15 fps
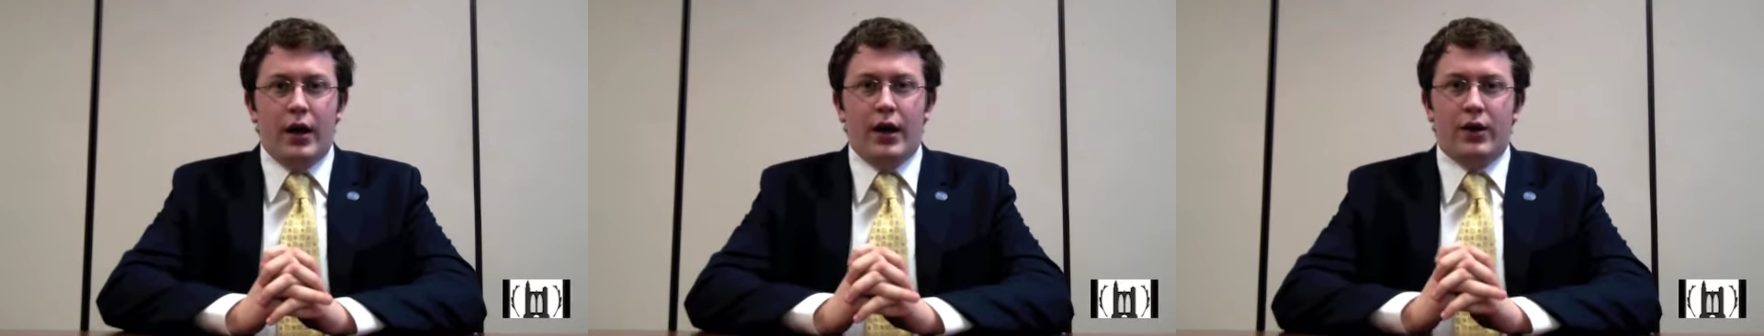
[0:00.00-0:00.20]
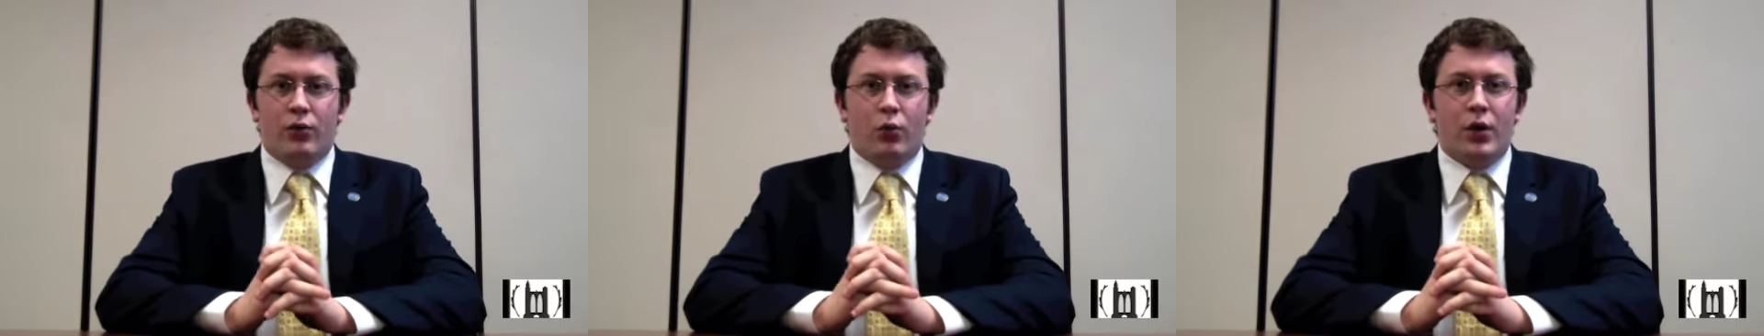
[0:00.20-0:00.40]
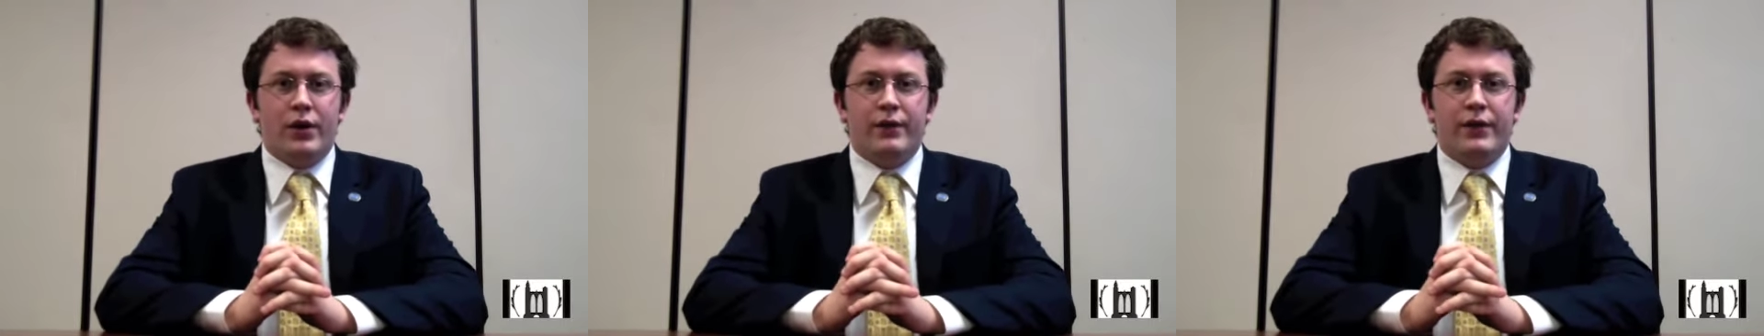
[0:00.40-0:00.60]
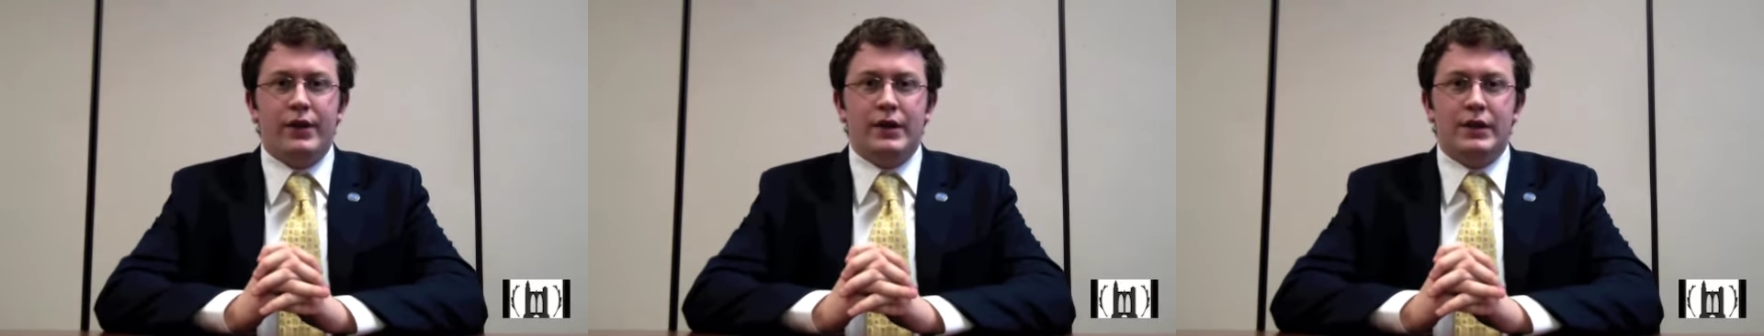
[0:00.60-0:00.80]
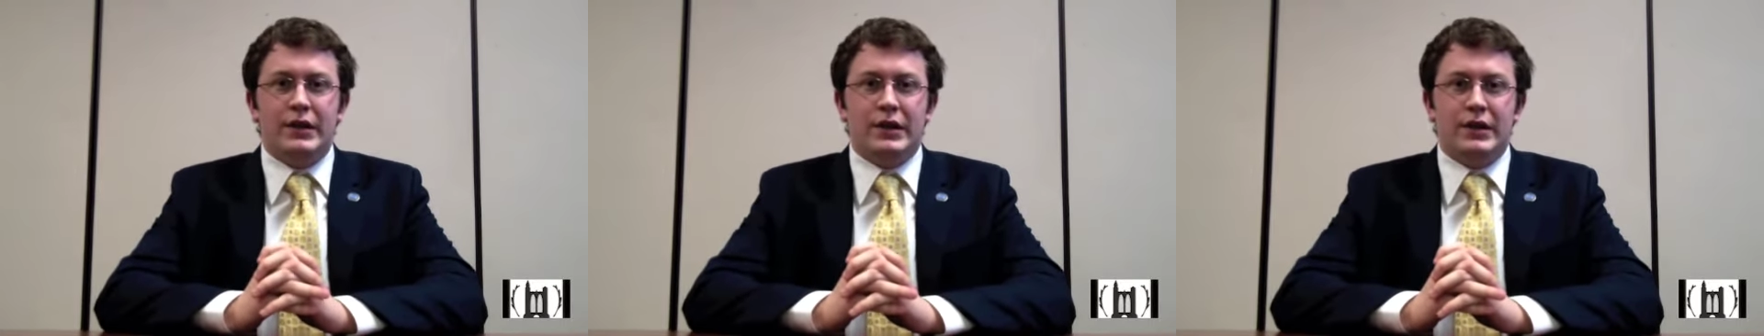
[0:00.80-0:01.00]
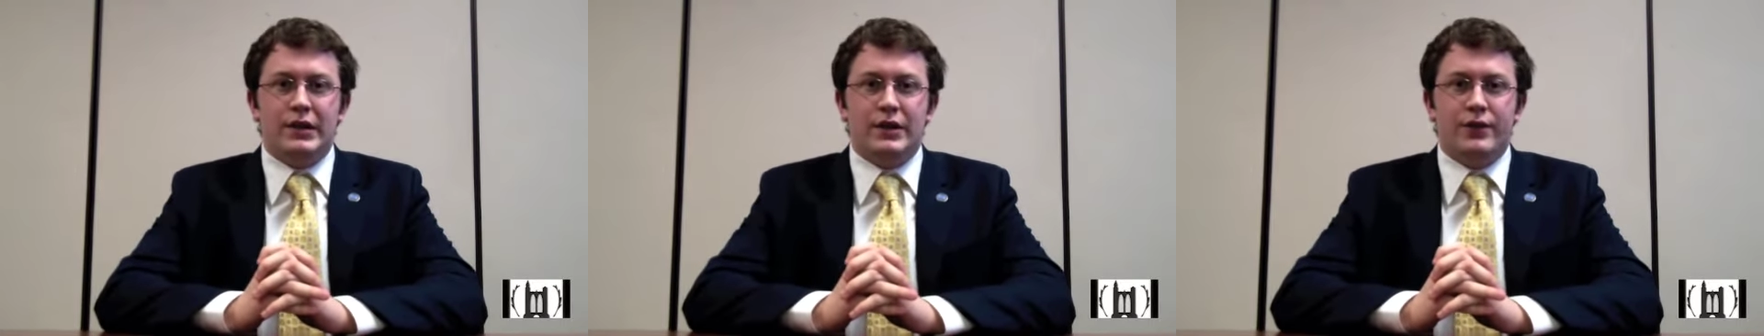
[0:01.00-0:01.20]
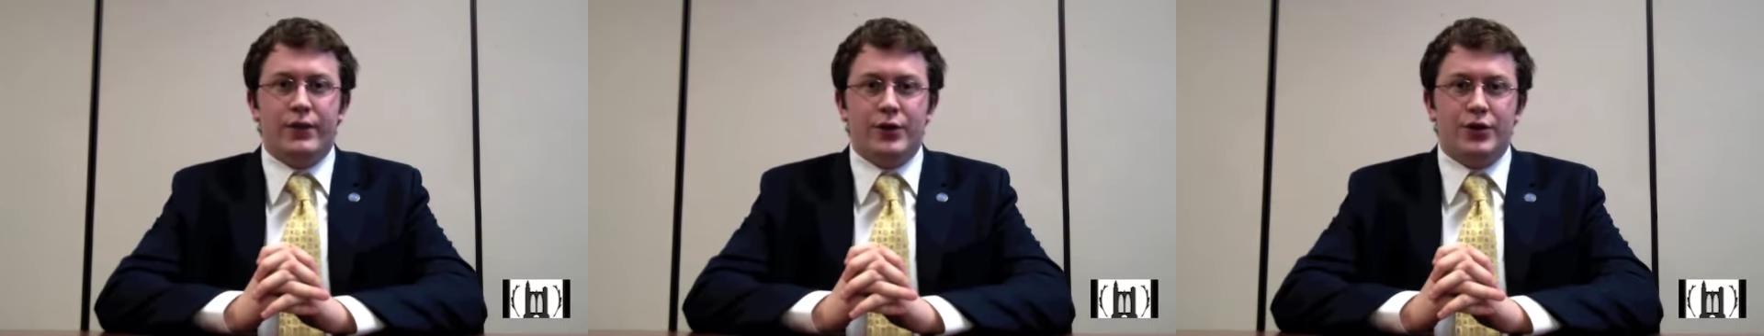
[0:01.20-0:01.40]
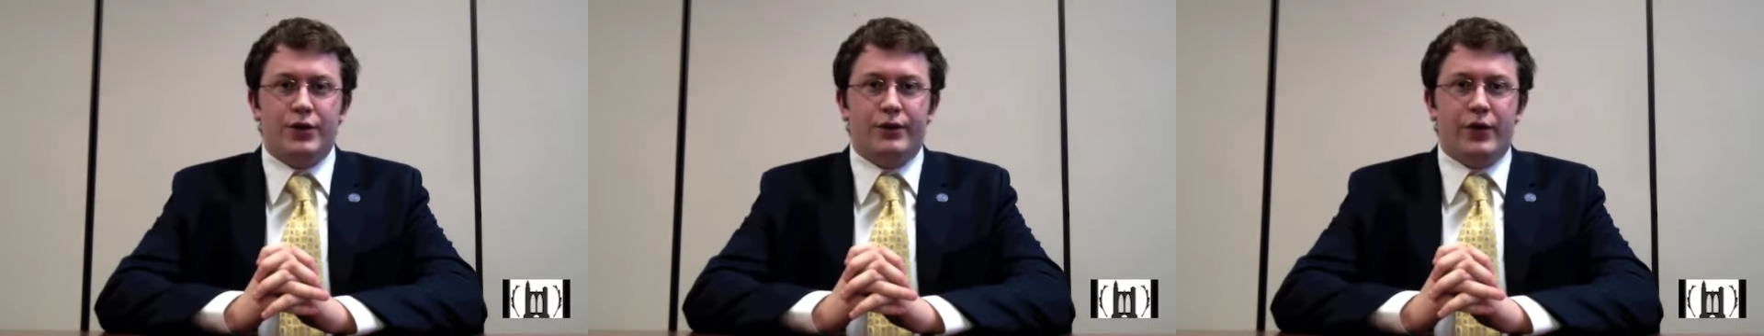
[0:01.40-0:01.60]
and one of these is
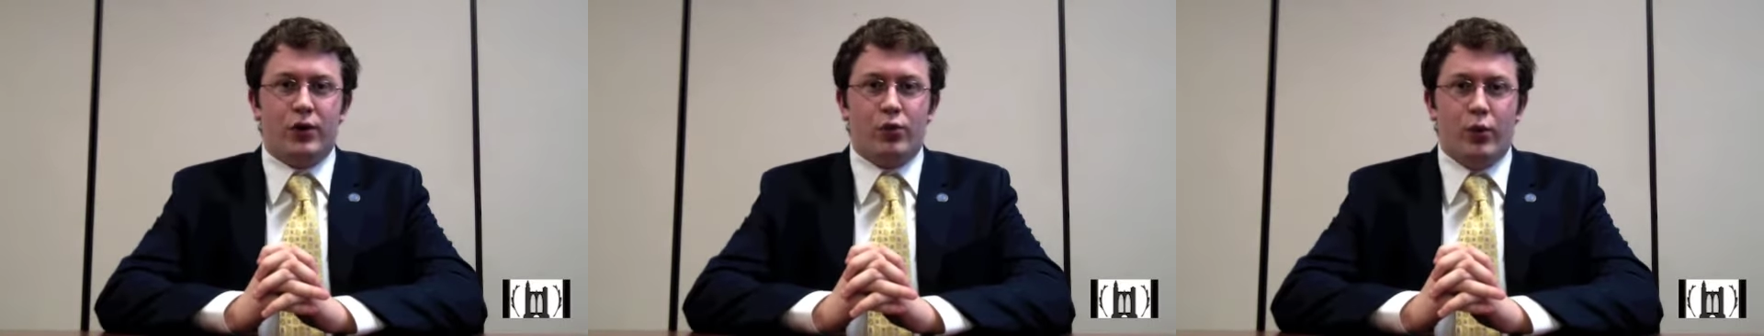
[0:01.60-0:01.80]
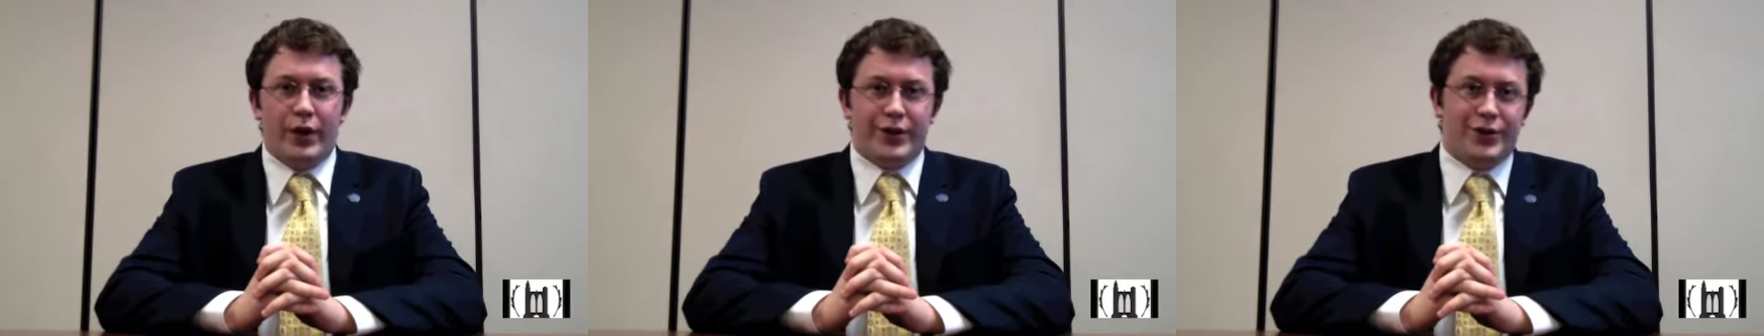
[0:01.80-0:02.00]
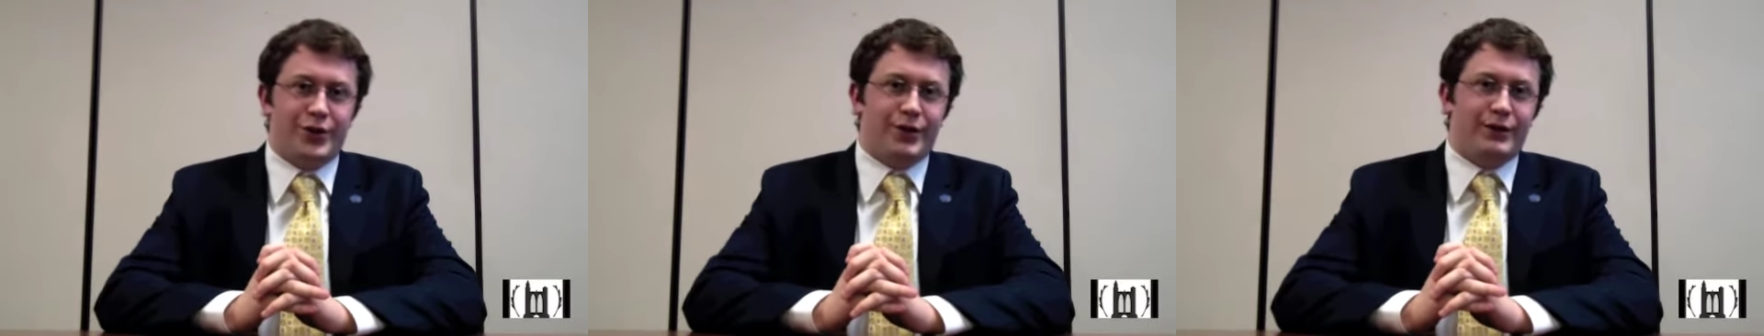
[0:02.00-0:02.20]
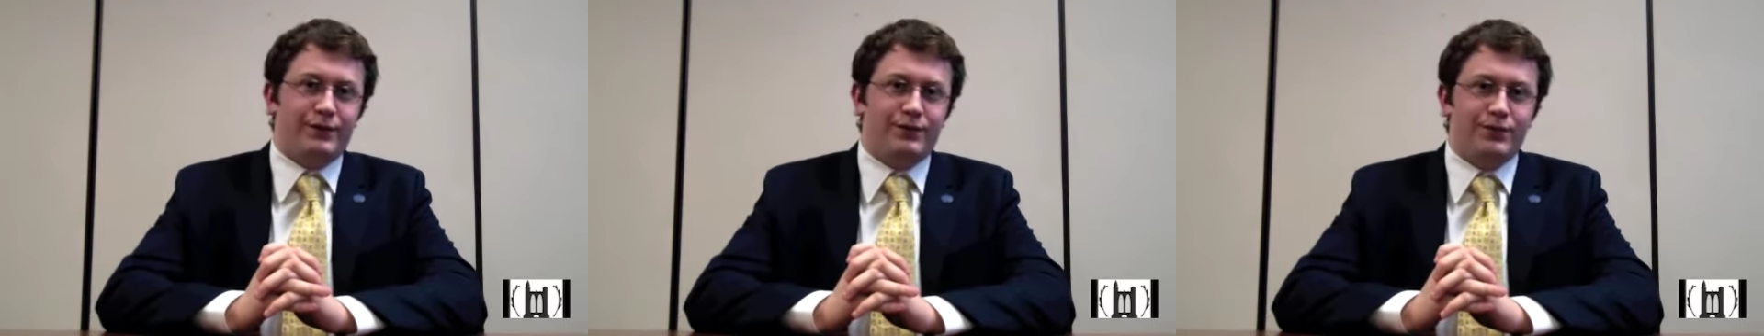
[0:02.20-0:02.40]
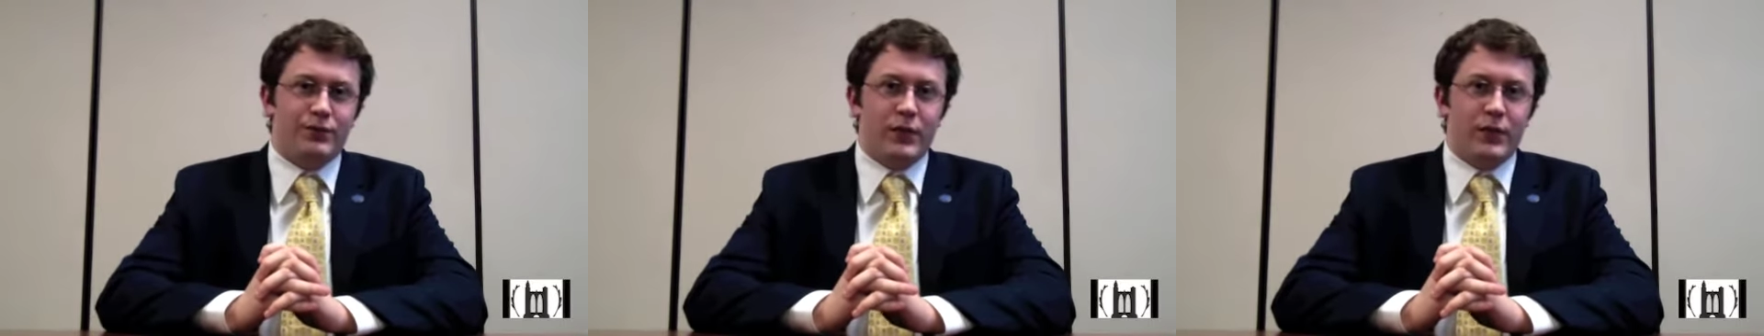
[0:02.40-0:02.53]
division of the question.